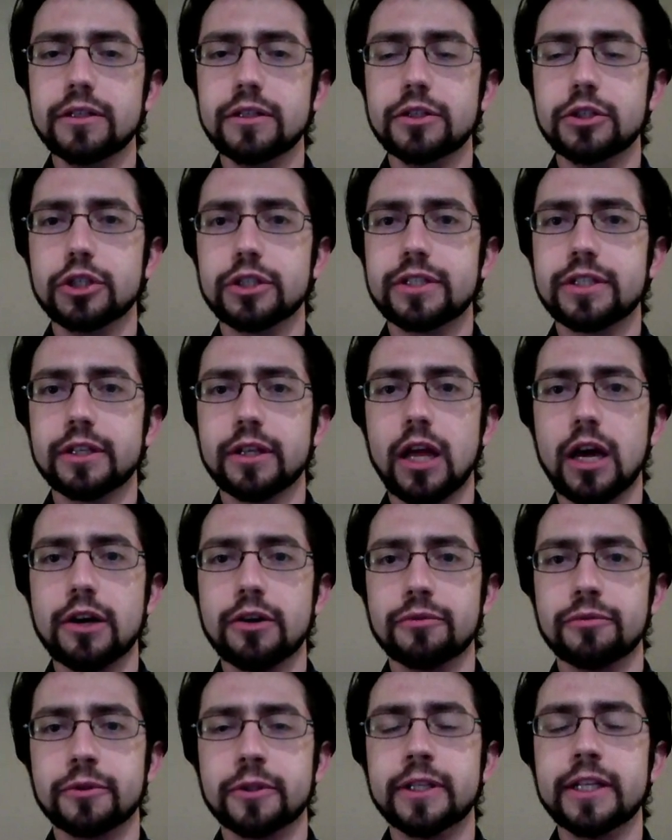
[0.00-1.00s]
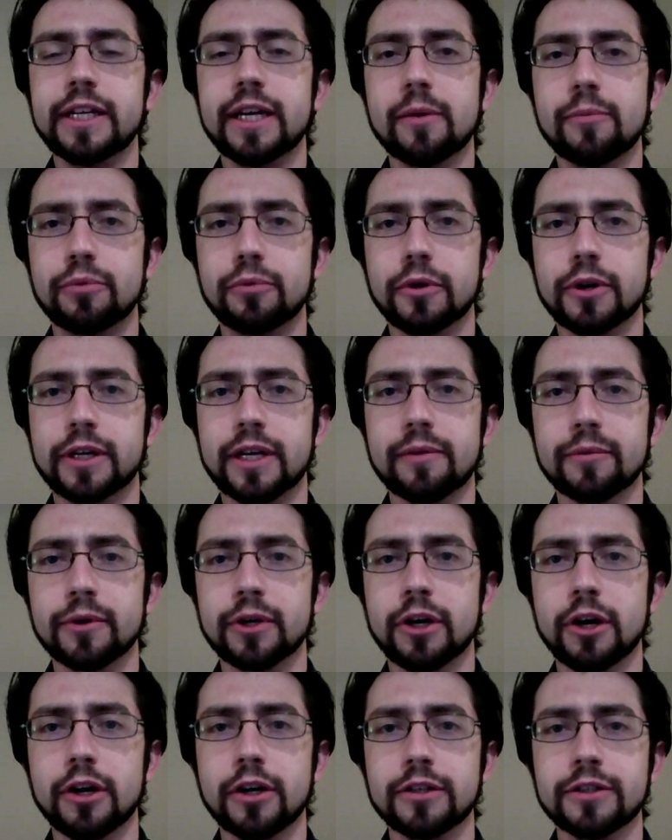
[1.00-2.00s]
just a lot of cleanup work in
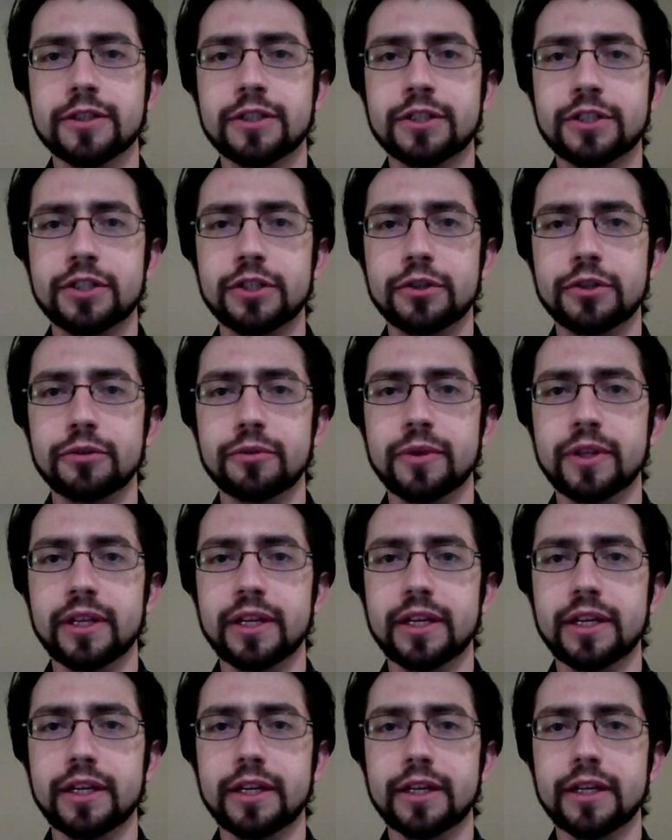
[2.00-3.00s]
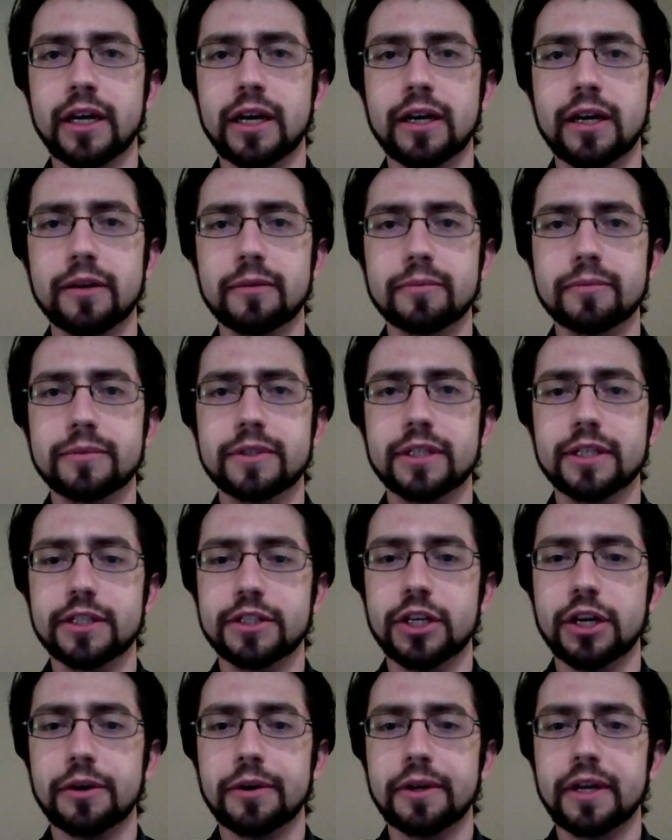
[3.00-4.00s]
regards to the
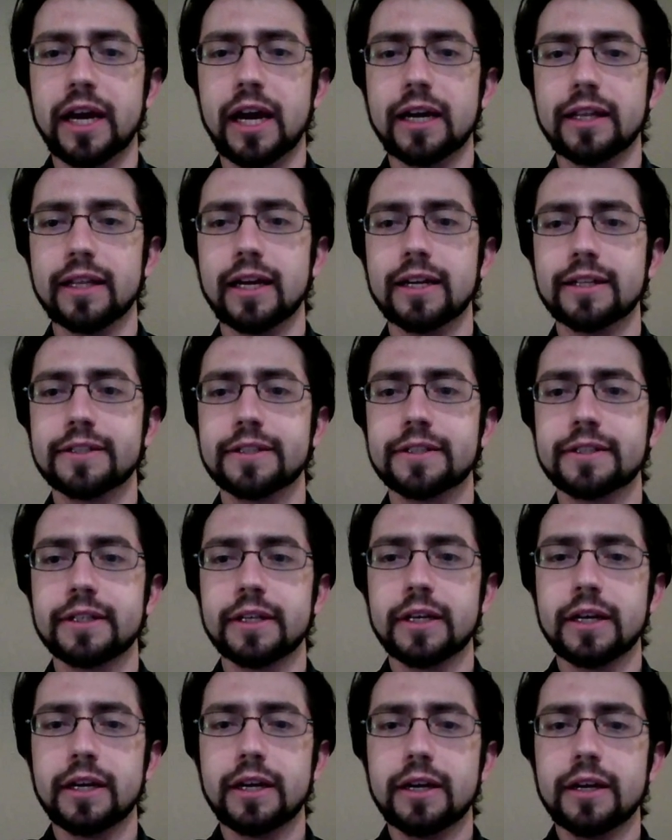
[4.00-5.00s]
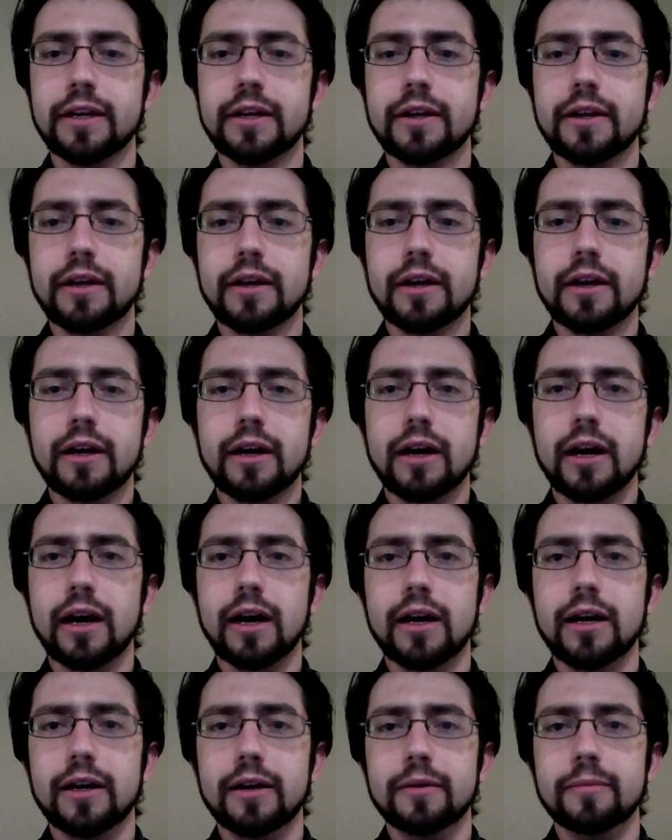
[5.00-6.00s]
charity highlights.
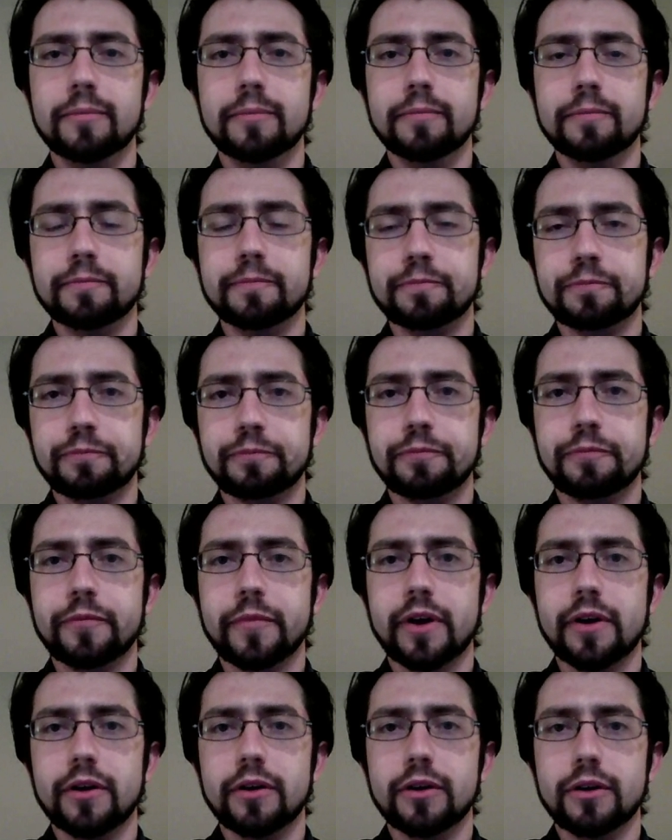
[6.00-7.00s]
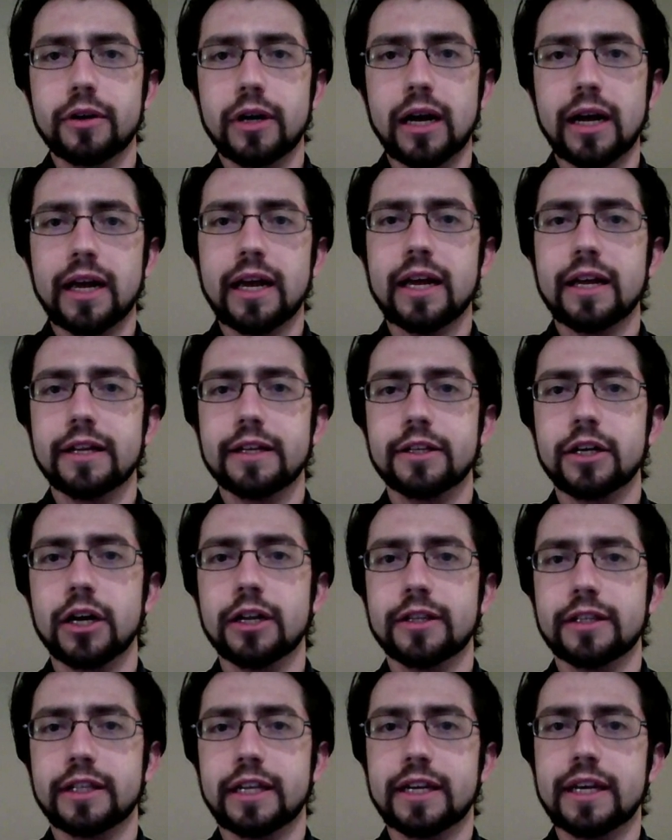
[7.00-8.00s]
I had
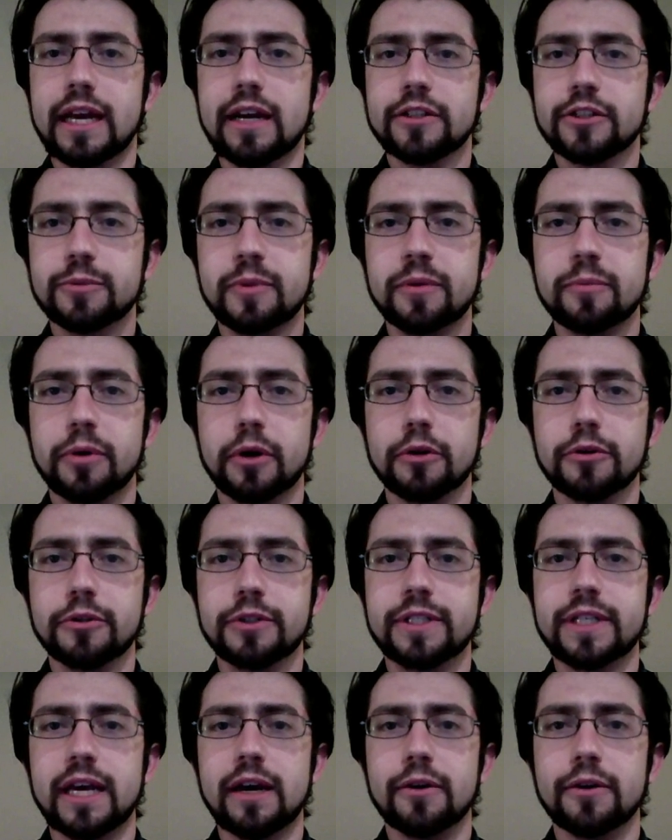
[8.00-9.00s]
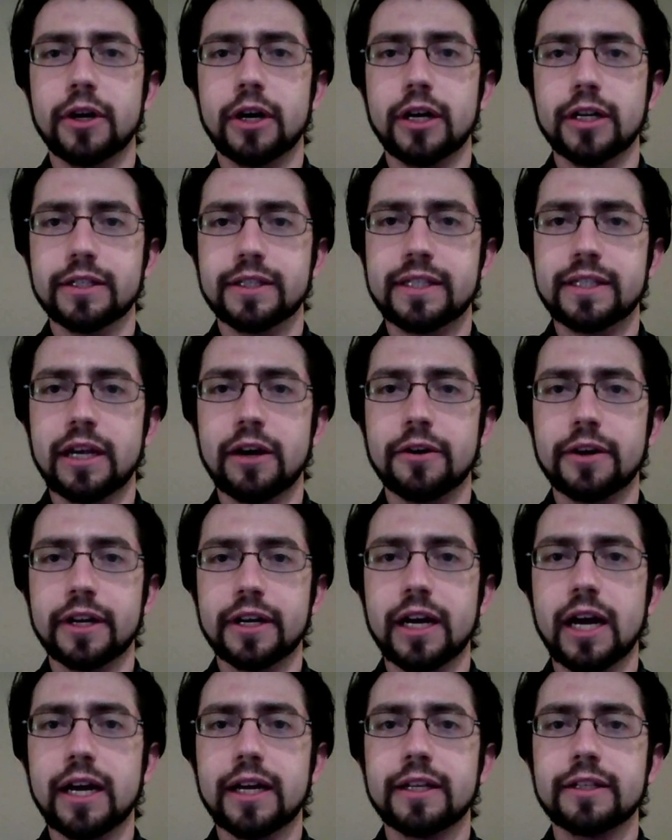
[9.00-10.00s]
gotten the announcement post out on Saturday
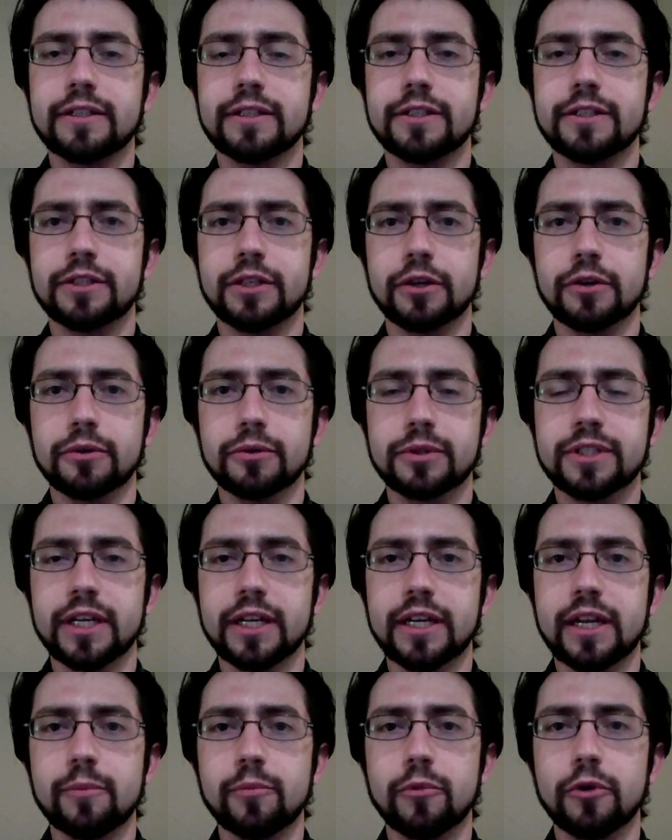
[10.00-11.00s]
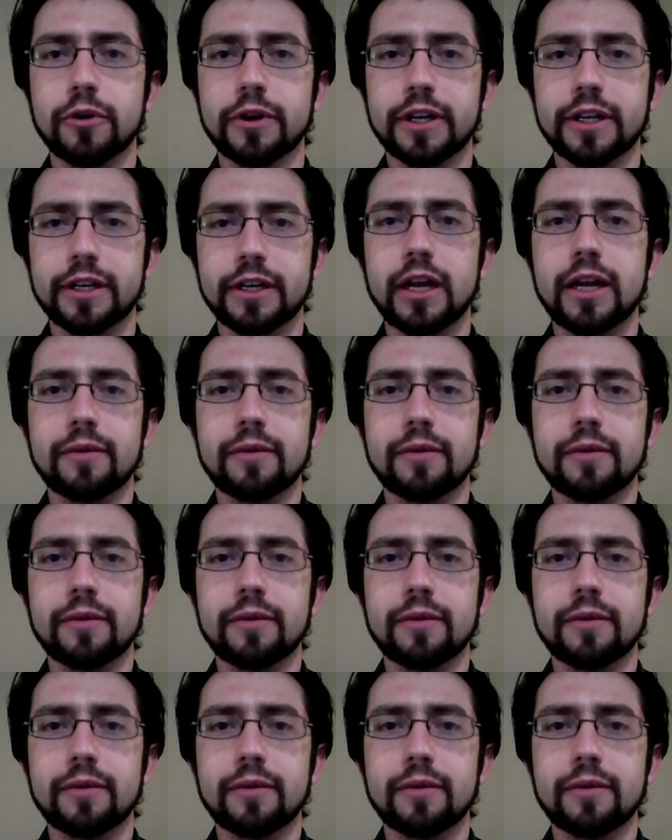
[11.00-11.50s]
night, so Sunday morning